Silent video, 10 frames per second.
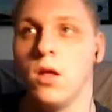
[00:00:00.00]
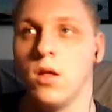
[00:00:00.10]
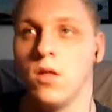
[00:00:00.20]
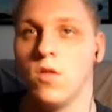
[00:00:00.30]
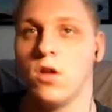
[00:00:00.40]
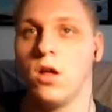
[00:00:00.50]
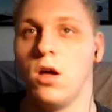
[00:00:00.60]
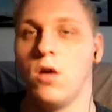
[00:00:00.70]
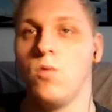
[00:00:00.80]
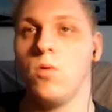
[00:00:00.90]
So
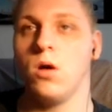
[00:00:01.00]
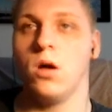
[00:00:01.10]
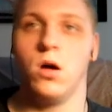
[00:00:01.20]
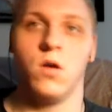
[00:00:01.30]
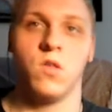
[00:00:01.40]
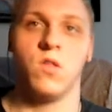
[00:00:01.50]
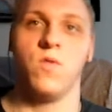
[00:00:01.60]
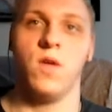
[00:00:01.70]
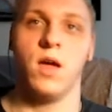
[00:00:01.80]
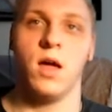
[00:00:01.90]
now, since
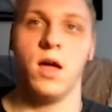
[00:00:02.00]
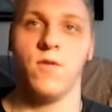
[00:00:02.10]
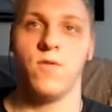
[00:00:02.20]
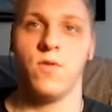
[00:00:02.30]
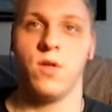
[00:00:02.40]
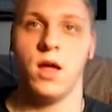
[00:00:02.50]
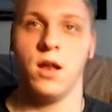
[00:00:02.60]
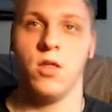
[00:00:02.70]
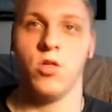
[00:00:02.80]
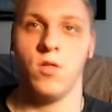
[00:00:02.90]
we have
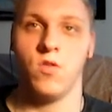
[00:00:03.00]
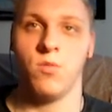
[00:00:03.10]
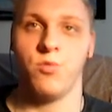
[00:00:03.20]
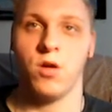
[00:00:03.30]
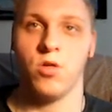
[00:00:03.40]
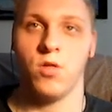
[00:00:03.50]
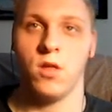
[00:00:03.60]
addition, subtraction, and